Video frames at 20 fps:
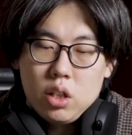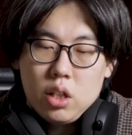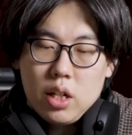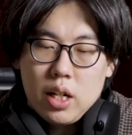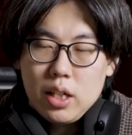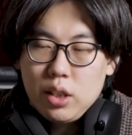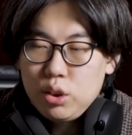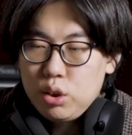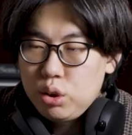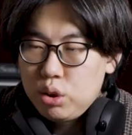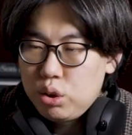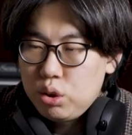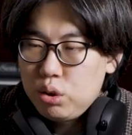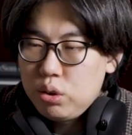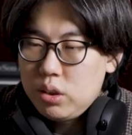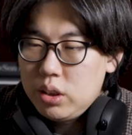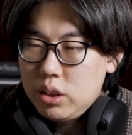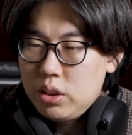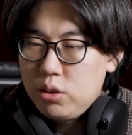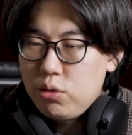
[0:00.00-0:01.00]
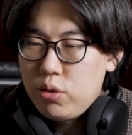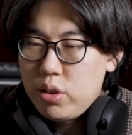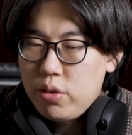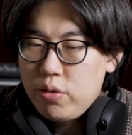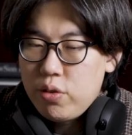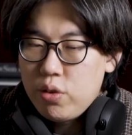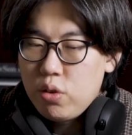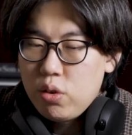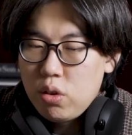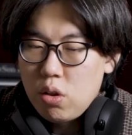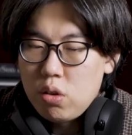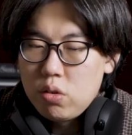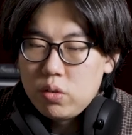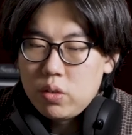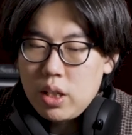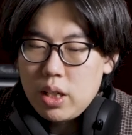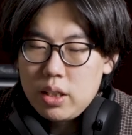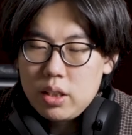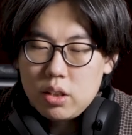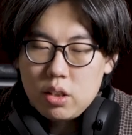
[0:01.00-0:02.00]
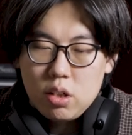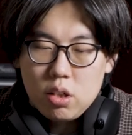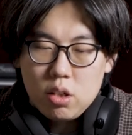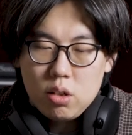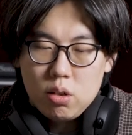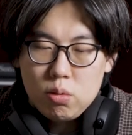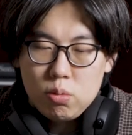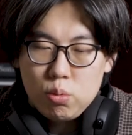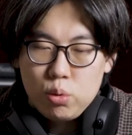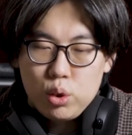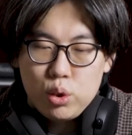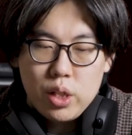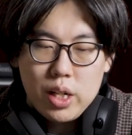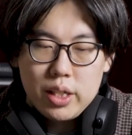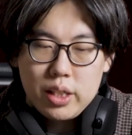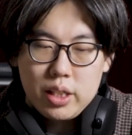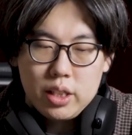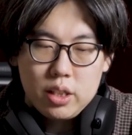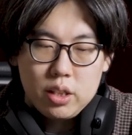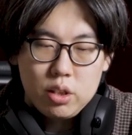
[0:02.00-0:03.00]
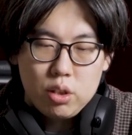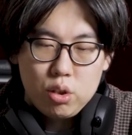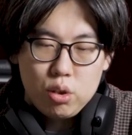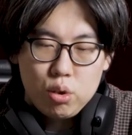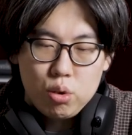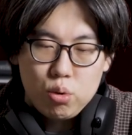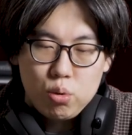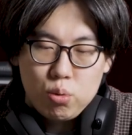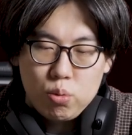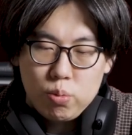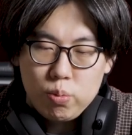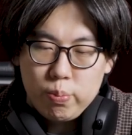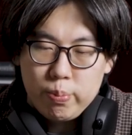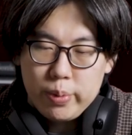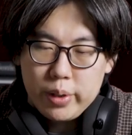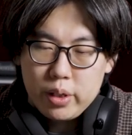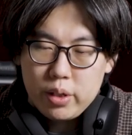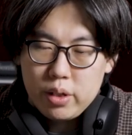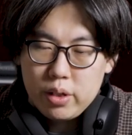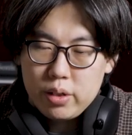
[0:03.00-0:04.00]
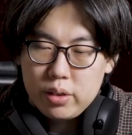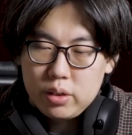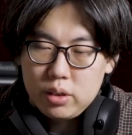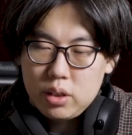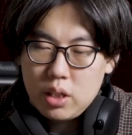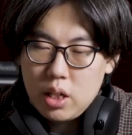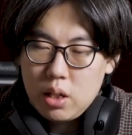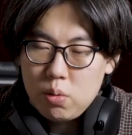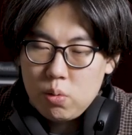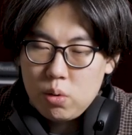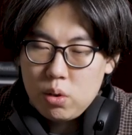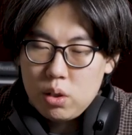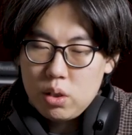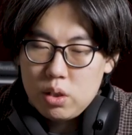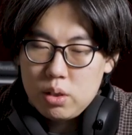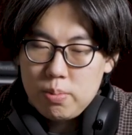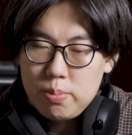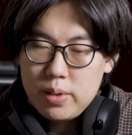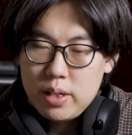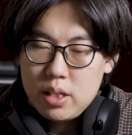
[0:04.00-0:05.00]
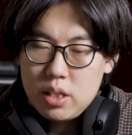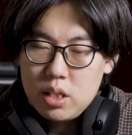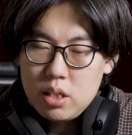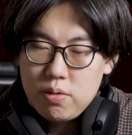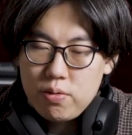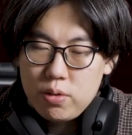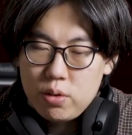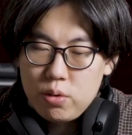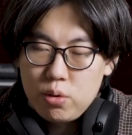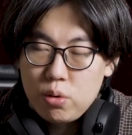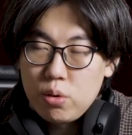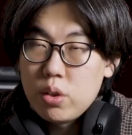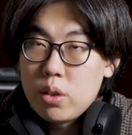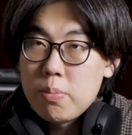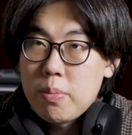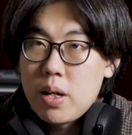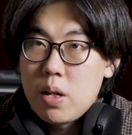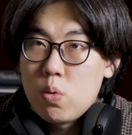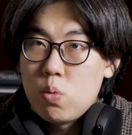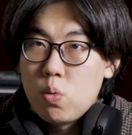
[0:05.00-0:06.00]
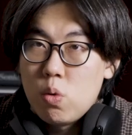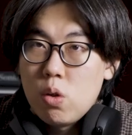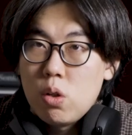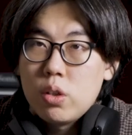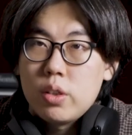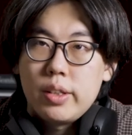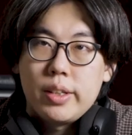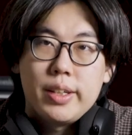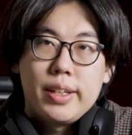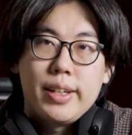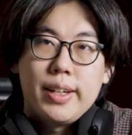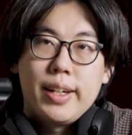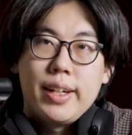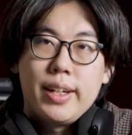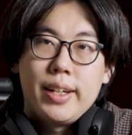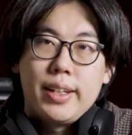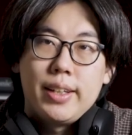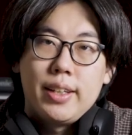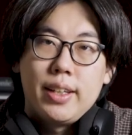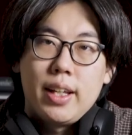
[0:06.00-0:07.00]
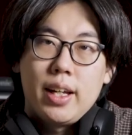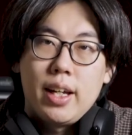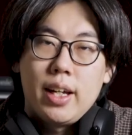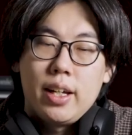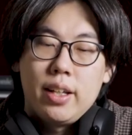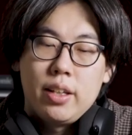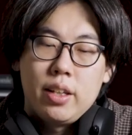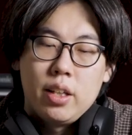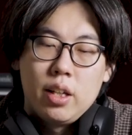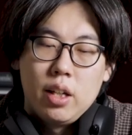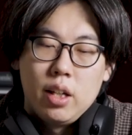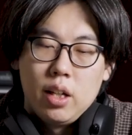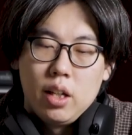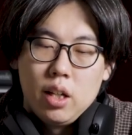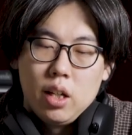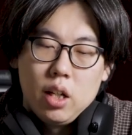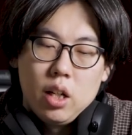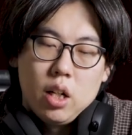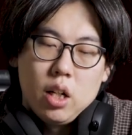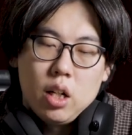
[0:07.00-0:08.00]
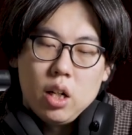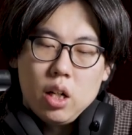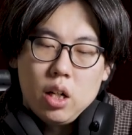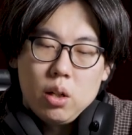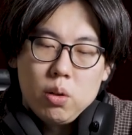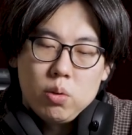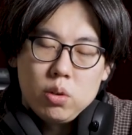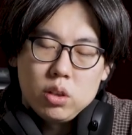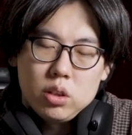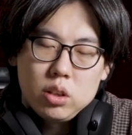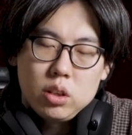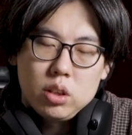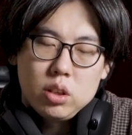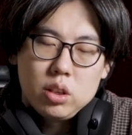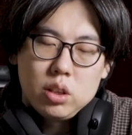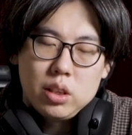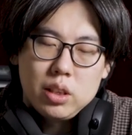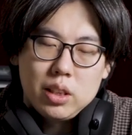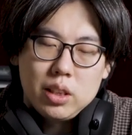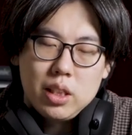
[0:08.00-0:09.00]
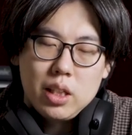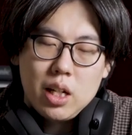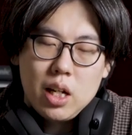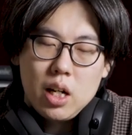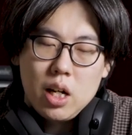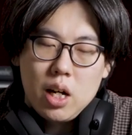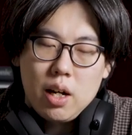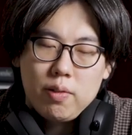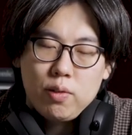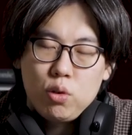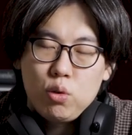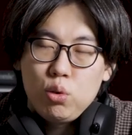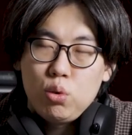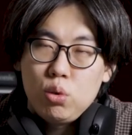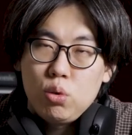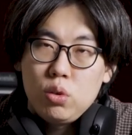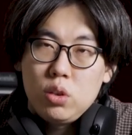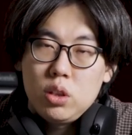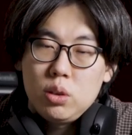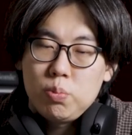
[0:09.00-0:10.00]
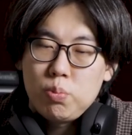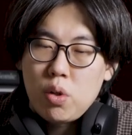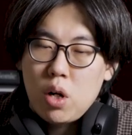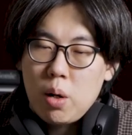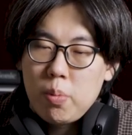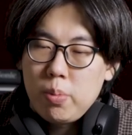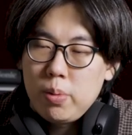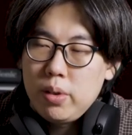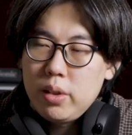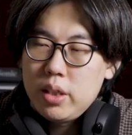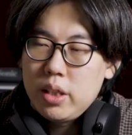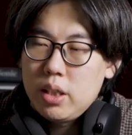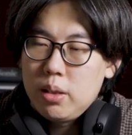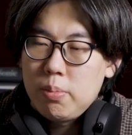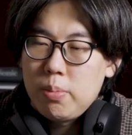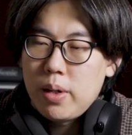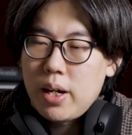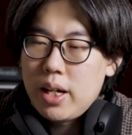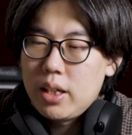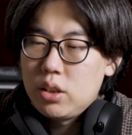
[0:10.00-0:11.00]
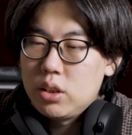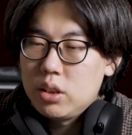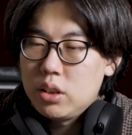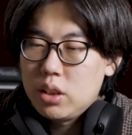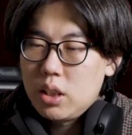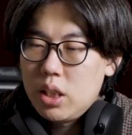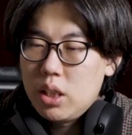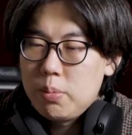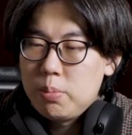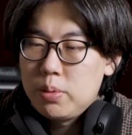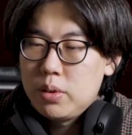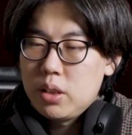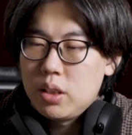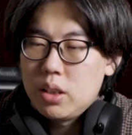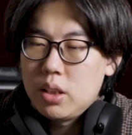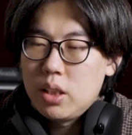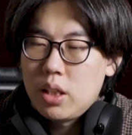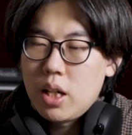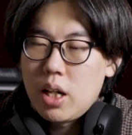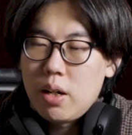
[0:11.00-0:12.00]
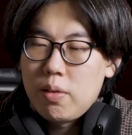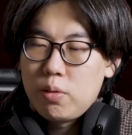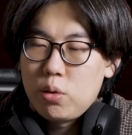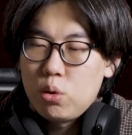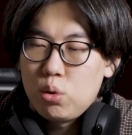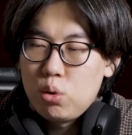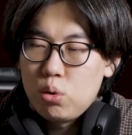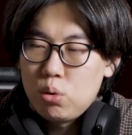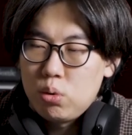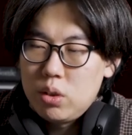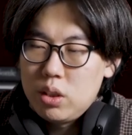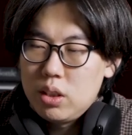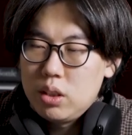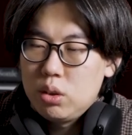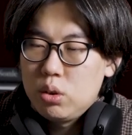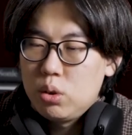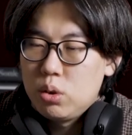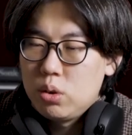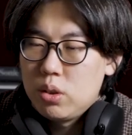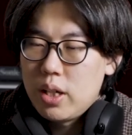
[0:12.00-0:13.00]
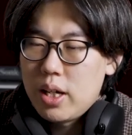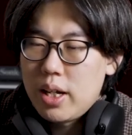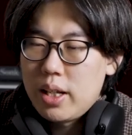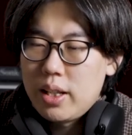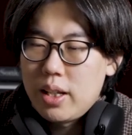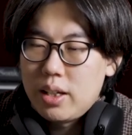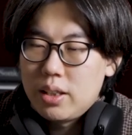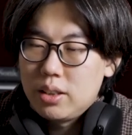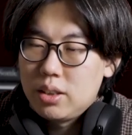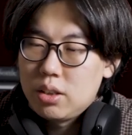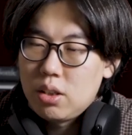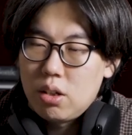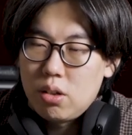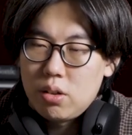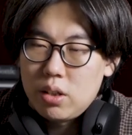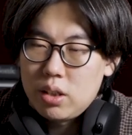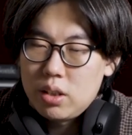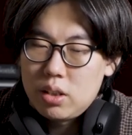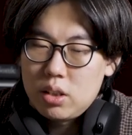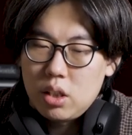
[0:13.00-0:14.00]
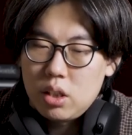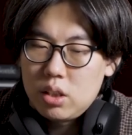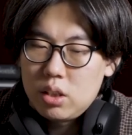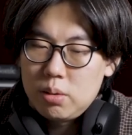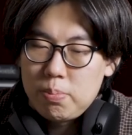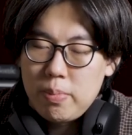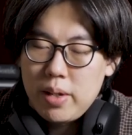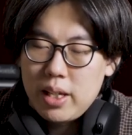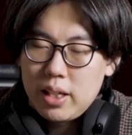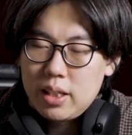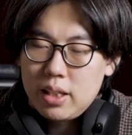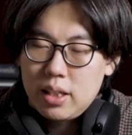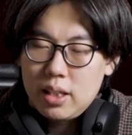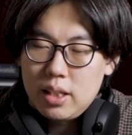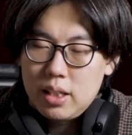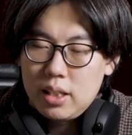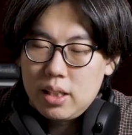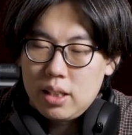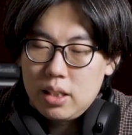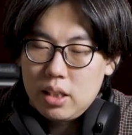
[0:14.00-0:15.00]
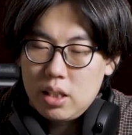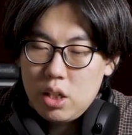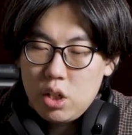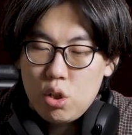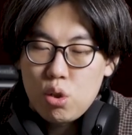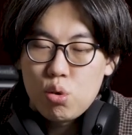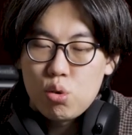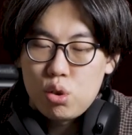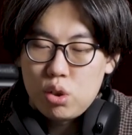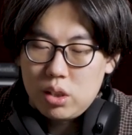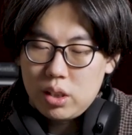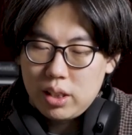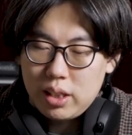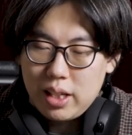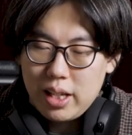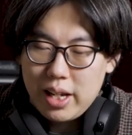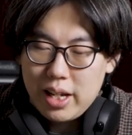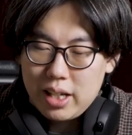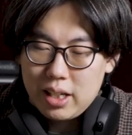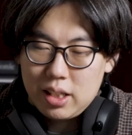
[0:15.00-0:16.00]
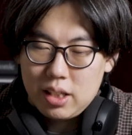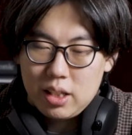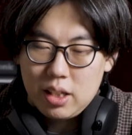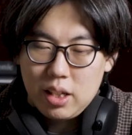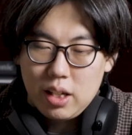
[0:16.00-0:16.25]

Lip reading: I should do this review long time ago, which I didn't do because I was busy for doing my work, and then I was thinking I have to do this properly, but I just keep thinking I have to do this, do that, so it just make it huge delayed.